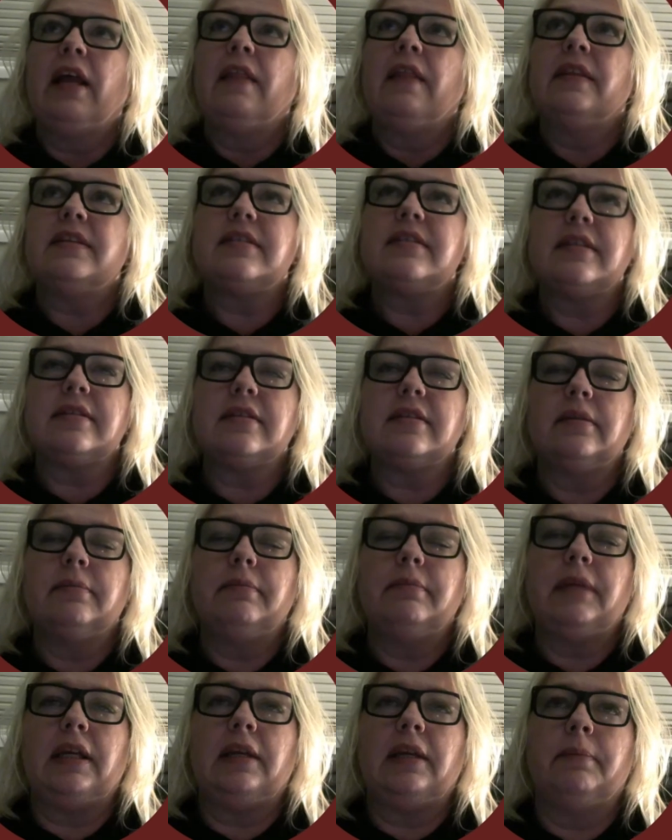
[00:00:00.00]
This doesn't
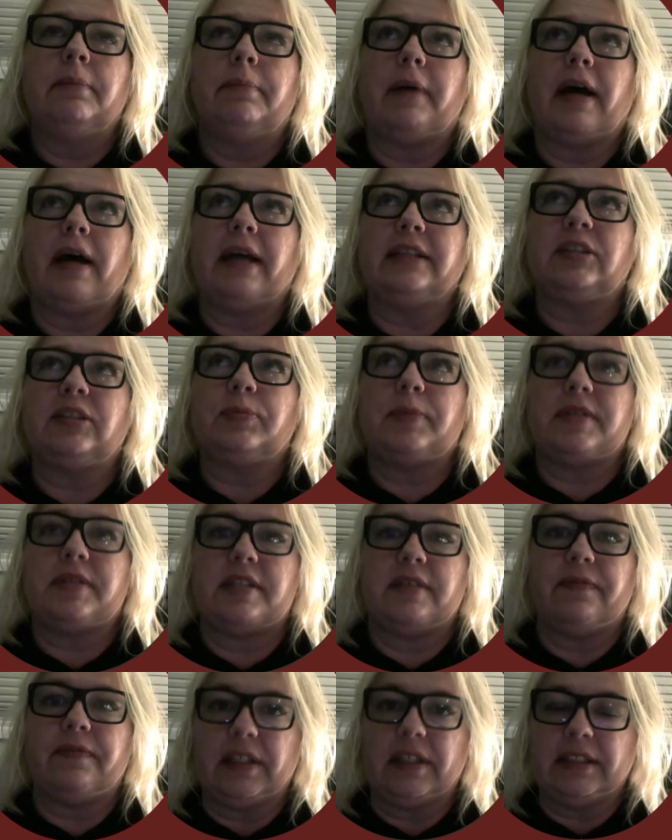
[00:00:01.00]
mean by
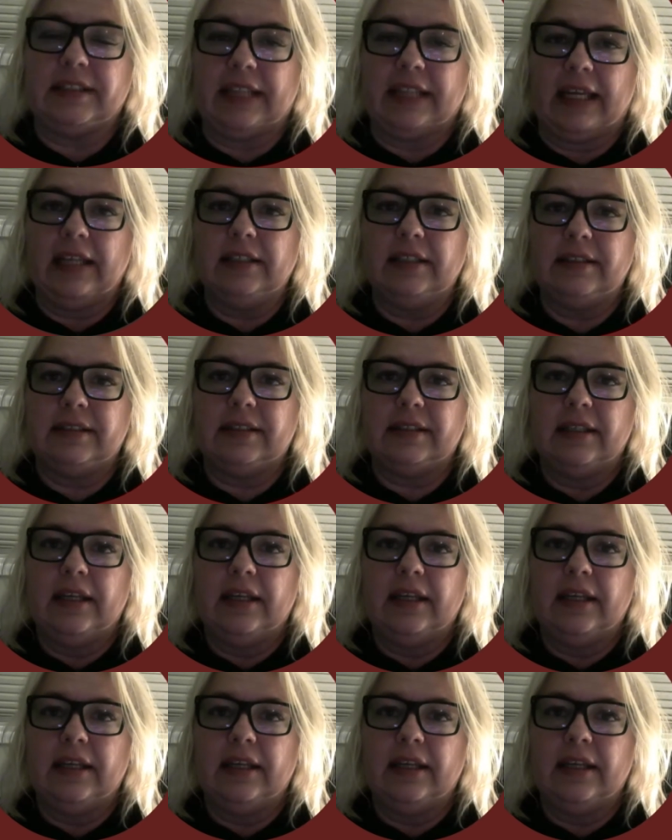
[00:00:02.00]
specific date.